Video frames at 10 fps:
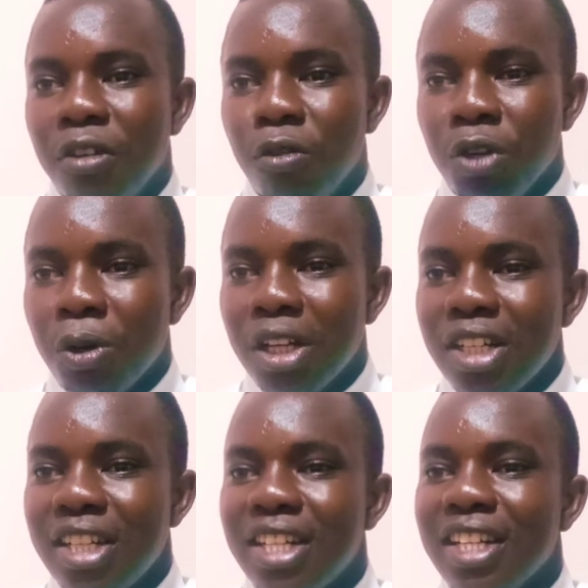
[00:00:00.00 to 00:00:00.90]

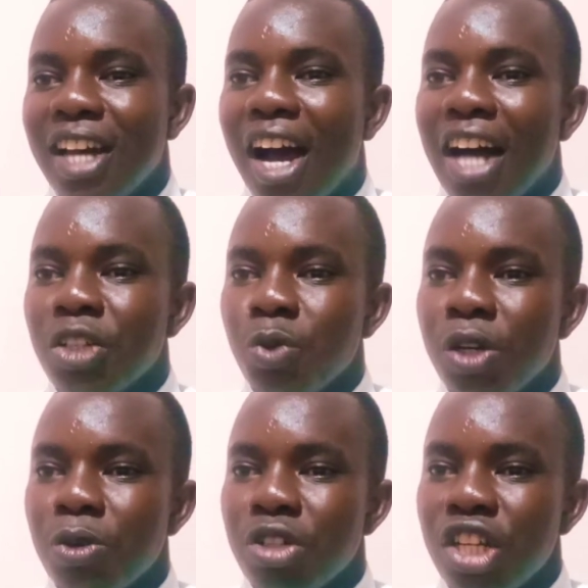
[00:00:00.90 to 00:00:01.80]
Viewers, as we
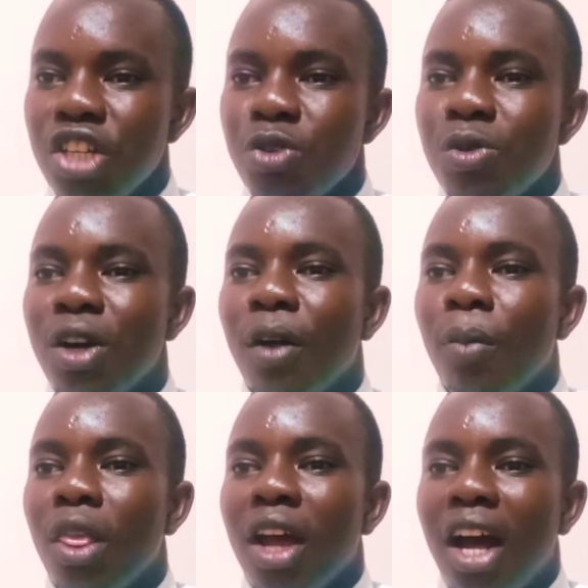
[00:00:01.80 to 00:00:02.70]
continue
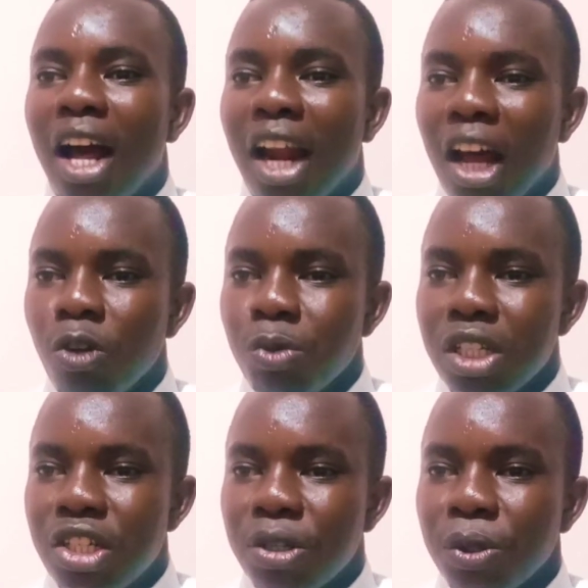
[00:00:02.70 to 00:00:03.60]
allow
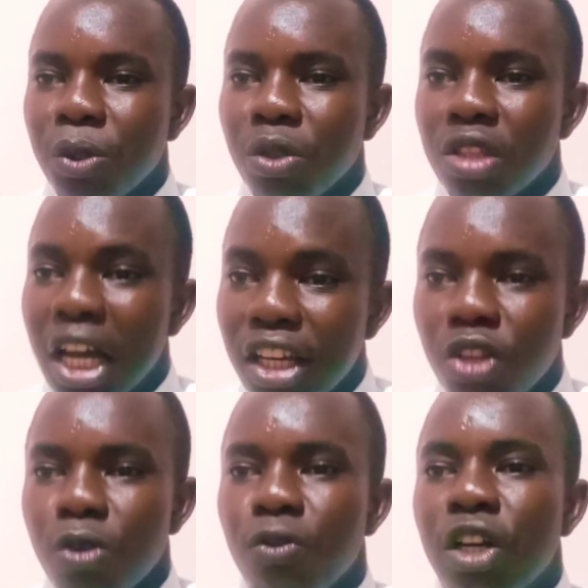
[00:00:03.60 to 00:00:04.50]
me to thank
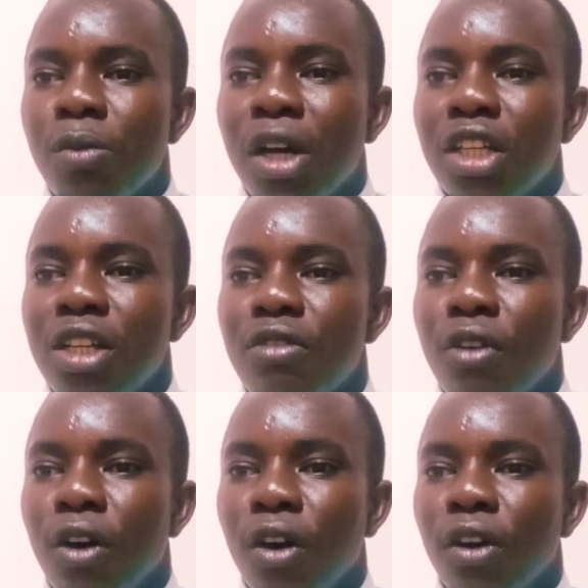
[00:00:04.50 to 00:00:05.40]
you very much
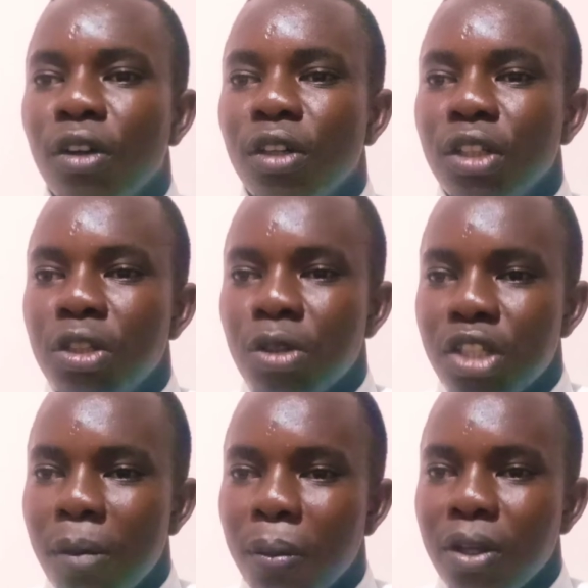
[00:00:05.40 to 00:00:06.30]
for your
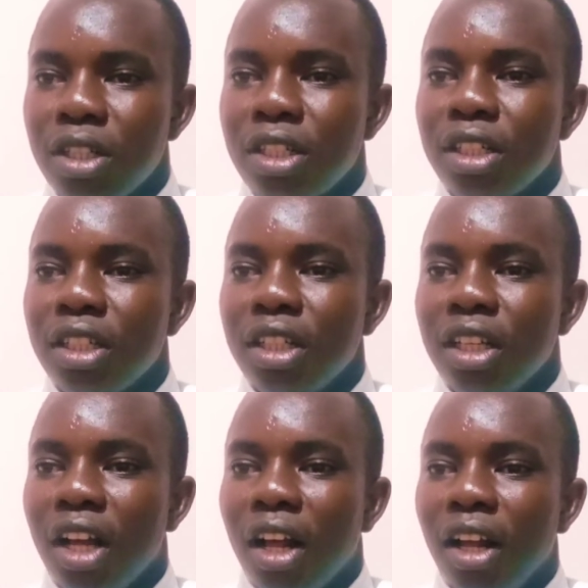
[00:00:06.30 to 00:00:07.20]
support.
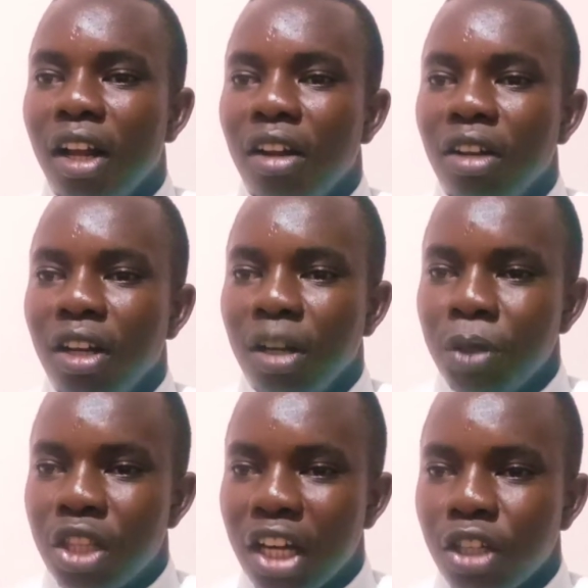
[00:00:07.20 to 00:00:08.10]
Let me
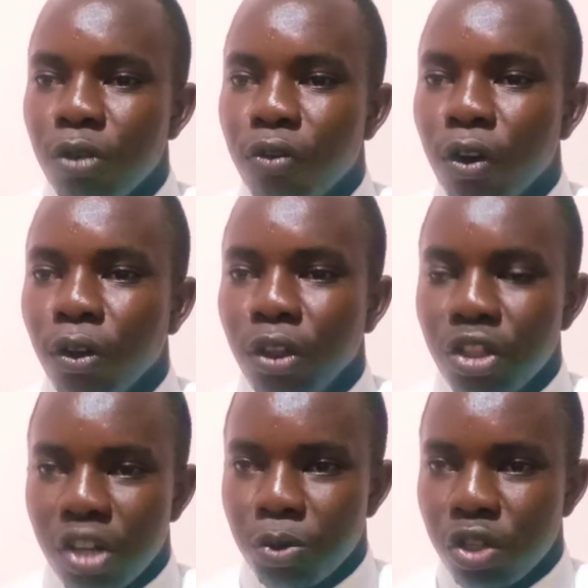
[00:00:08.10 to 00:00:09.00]
thank you for the
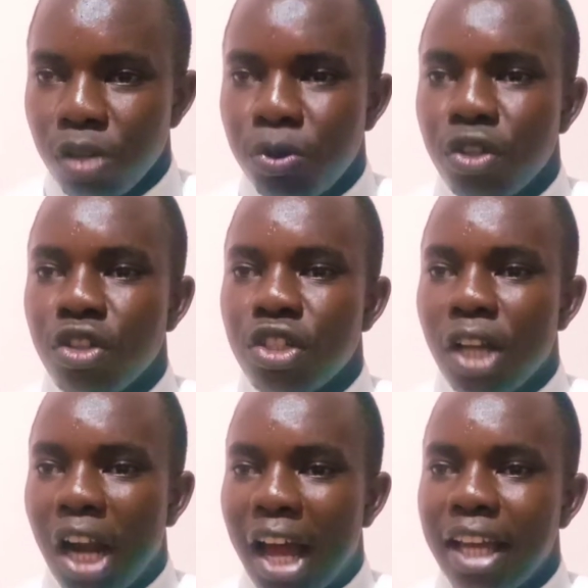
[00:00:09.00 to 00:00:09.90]
subscriptions, the
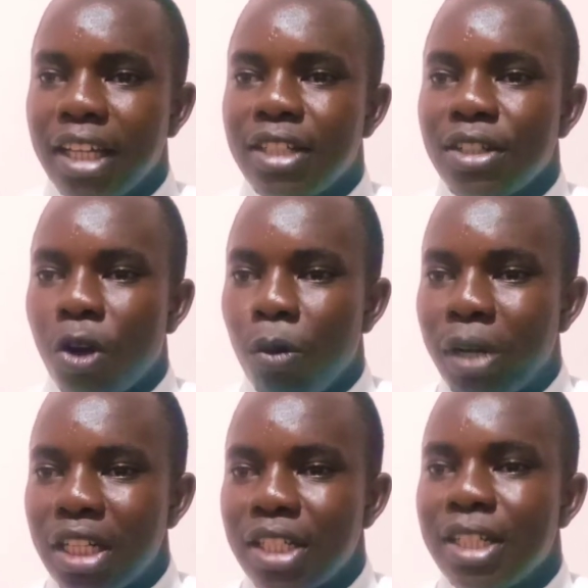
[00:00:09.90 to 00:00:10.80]
likes,
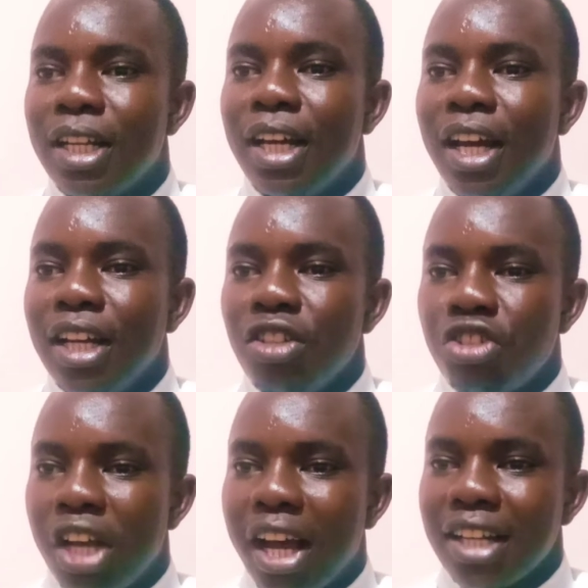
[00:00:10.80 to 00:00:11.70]
comments,
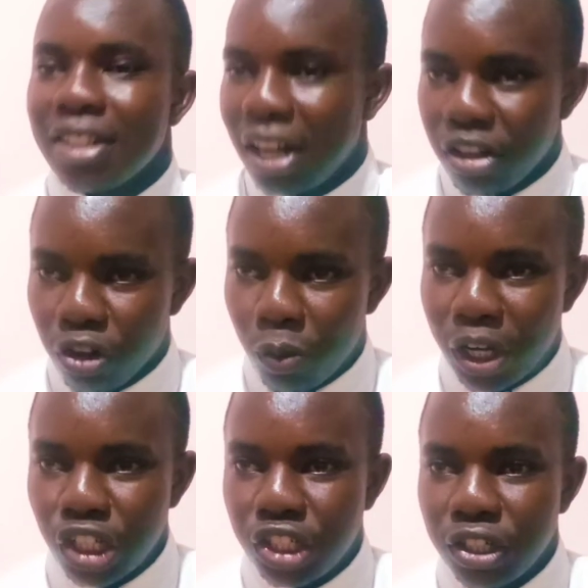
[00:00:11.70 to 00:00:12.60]
shares, and
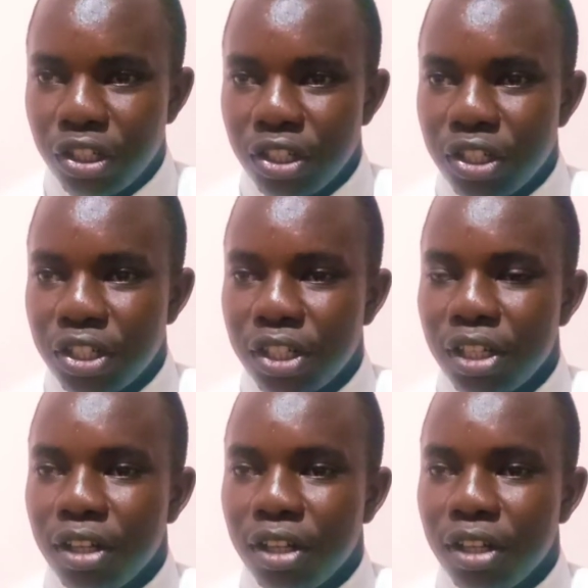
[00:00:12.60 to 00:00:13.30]
recommendations.